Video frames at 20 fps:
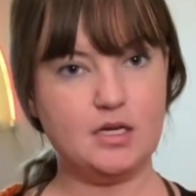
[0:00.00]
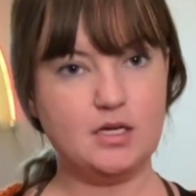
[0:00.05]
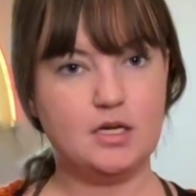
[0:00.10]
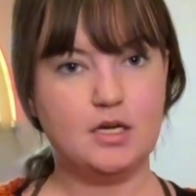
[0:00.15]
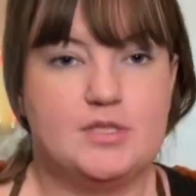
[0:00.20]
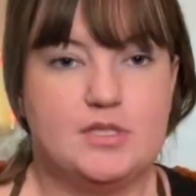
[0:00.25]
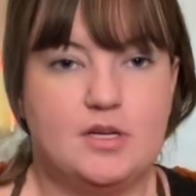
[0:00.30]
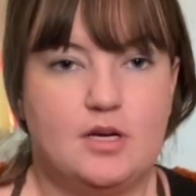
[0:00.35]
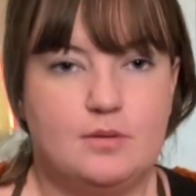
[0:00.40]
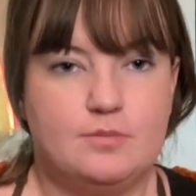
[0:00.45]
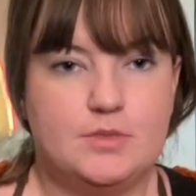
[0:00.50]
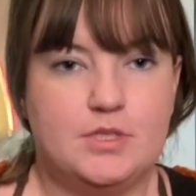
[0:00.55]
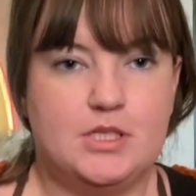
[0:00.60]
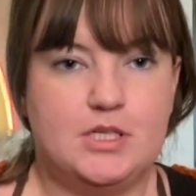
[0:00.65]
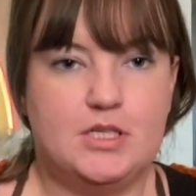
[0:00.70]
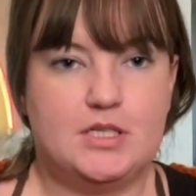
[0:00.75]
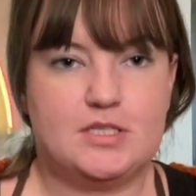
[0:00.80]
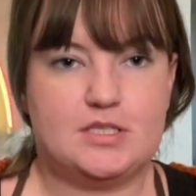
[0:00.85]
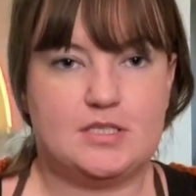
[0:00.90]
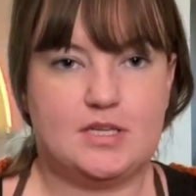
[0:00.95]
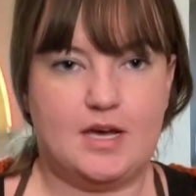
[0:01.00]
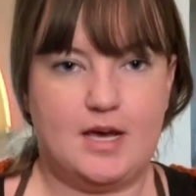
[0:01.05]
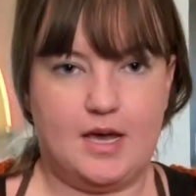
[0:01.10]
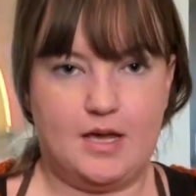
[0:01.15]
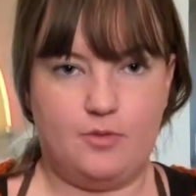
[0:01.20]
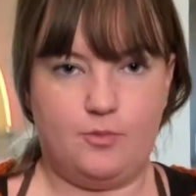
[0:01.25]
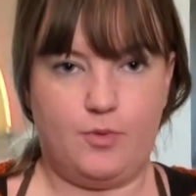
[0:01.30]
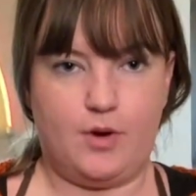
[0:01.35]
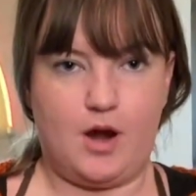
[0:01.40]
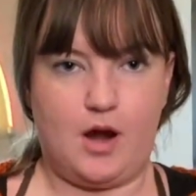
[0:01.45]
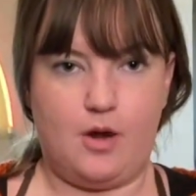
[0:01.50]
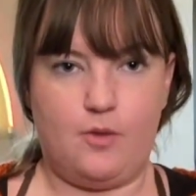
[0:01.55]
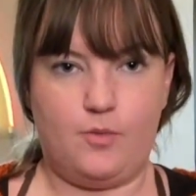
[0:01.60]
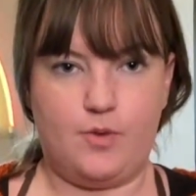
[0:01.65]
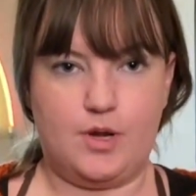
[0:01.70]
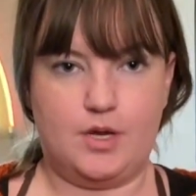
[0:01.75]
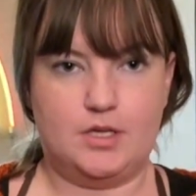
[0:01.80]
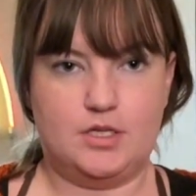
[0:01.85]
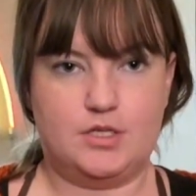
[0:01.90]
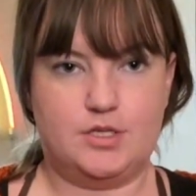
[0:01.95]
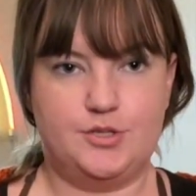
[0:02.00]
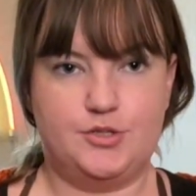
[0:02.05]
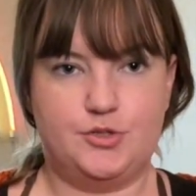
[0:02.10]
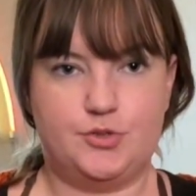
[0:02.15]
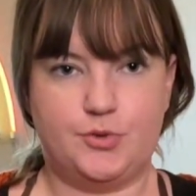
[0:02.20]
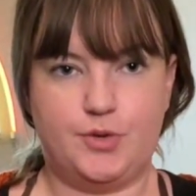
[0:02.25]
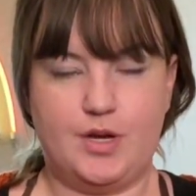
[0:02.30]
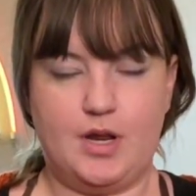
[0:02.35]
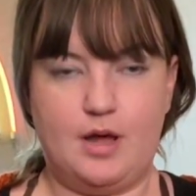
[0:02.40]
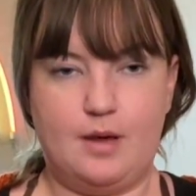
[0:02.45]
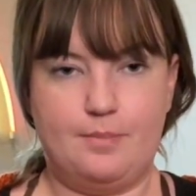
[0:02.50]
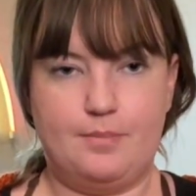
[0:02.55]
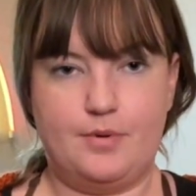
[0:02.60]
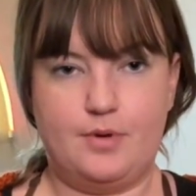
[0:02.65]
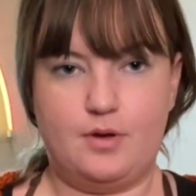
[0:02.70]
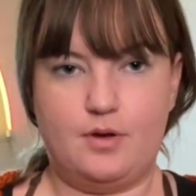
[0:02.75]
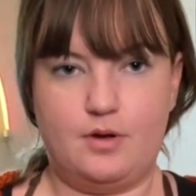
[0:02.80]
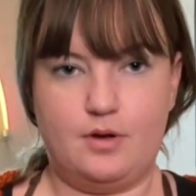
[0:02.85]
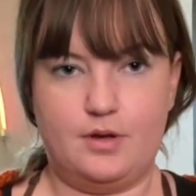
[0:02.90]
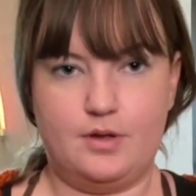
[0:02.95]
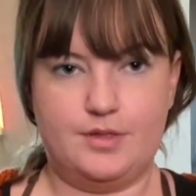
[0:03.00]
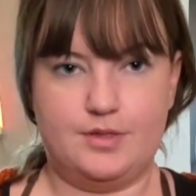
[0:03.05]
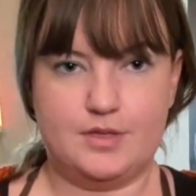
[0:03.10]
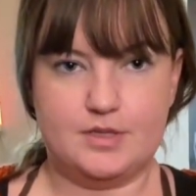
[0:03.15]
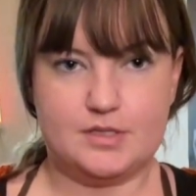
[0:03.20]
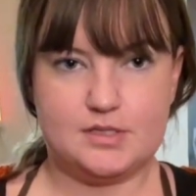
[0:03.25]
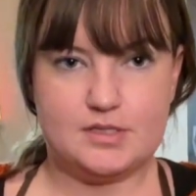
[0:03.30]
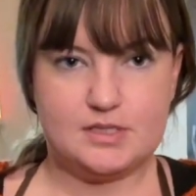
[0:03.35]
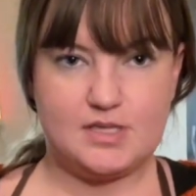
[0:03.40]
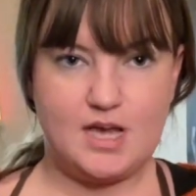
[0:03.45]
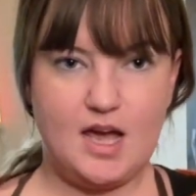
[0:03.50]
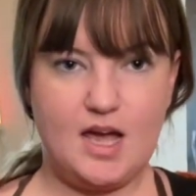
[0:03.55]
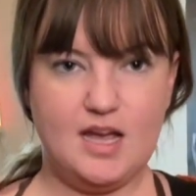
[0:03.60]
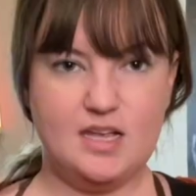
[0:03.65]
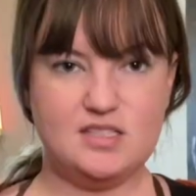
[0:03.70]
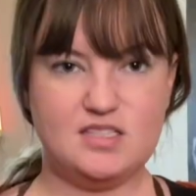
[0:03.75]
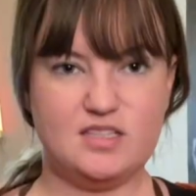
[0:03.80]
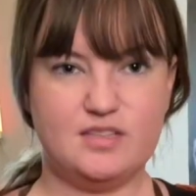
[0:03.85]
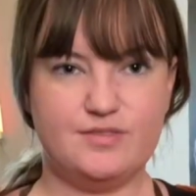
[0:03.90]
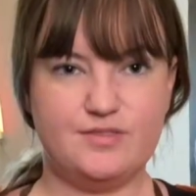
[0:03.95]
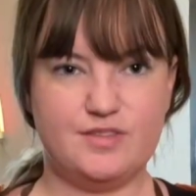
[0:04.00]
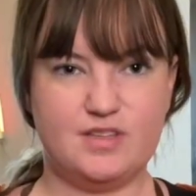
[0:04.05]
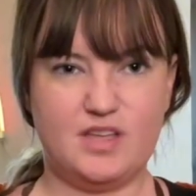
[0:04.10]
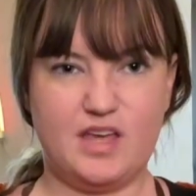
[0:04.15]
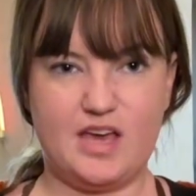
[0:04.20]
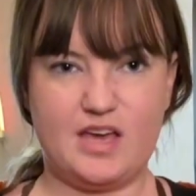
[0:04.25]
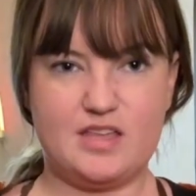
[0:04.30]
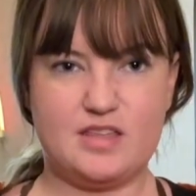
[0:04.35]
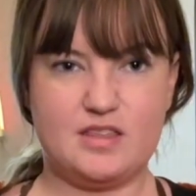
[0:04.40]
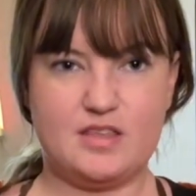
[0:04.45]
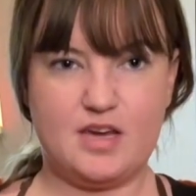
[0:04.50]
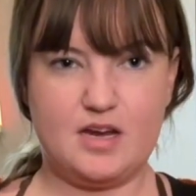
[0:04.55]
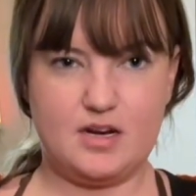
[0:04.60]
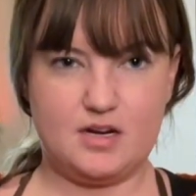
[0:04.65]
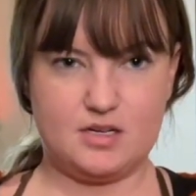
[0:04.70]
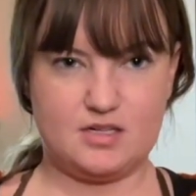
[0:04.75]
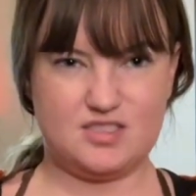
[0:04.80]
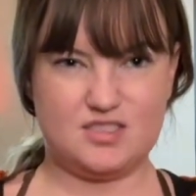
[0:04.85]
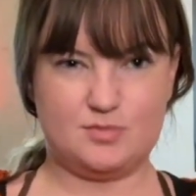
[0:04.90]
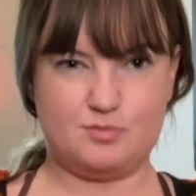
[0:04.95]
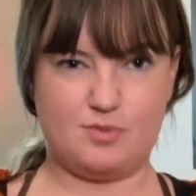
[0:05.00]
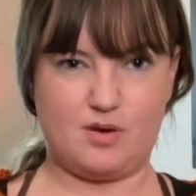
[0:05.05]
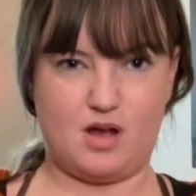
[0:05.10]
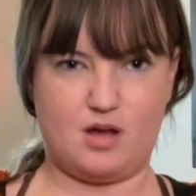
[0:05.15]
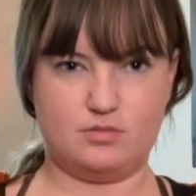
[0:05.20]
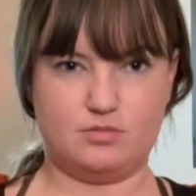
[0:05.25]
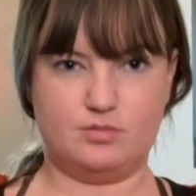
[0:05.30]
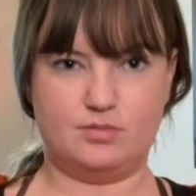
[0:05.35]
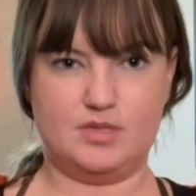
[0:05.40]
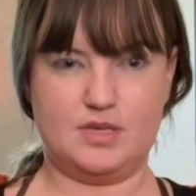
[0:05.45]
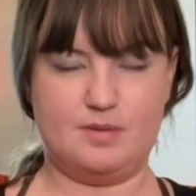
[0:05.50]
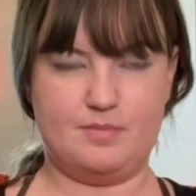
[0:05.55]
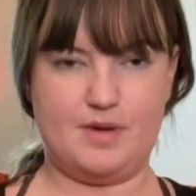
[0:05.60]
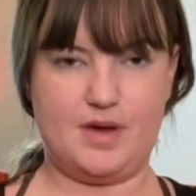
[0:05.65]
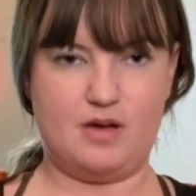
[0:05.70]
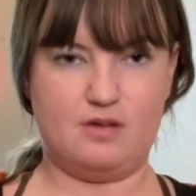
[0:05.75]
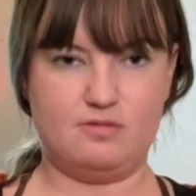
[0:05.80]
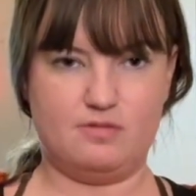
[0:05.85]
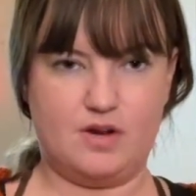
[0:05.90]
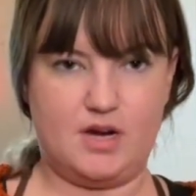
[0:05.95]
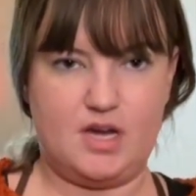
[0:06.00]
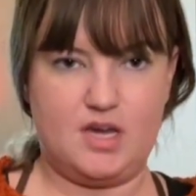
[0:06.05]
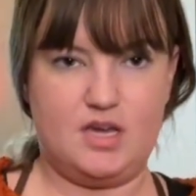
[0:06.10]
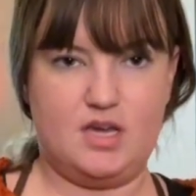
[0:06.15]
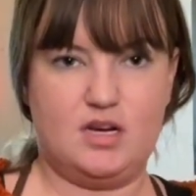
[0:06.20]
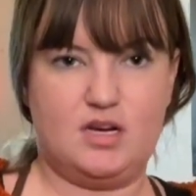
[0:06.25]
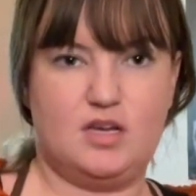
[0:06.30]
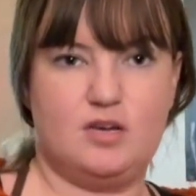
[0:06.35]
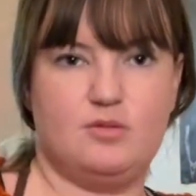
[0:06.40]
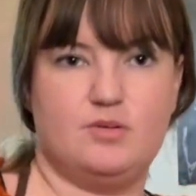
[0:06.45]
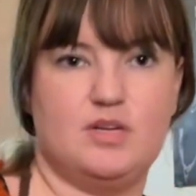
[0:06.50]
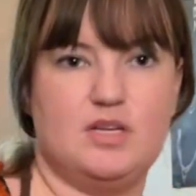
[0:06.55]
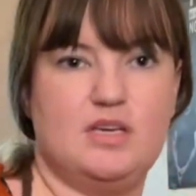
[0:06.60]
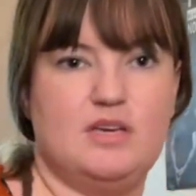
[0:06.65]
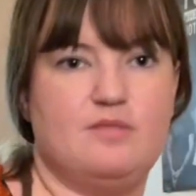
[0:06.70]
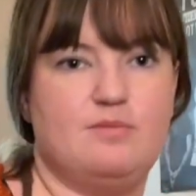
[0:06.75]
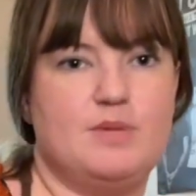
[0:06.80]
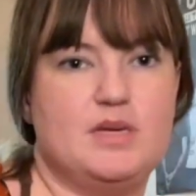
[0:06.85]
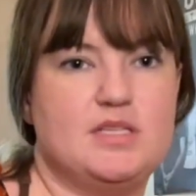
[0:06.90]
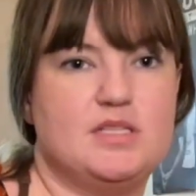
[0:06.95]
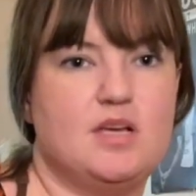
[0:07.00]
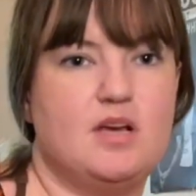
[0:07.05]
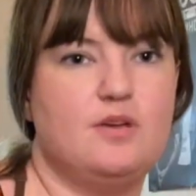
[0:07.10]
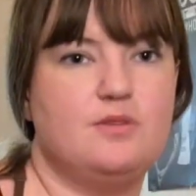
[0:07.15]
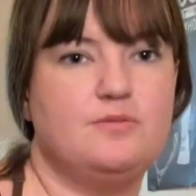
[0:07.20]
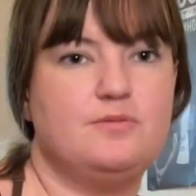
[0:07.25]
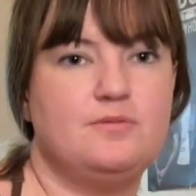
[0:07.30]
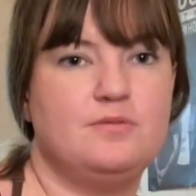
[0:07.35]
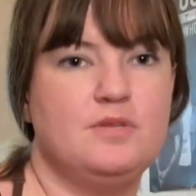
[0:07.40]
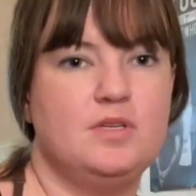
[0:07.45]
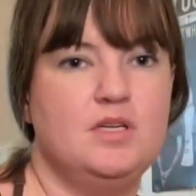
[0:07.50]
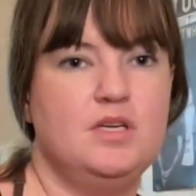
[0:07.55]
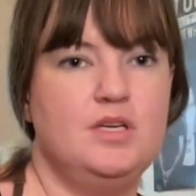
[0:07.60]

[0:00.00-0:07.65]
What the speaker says: So now I'm gonna decide where I want it to join up on the sides. I feel like there's probably about right. I want to give myself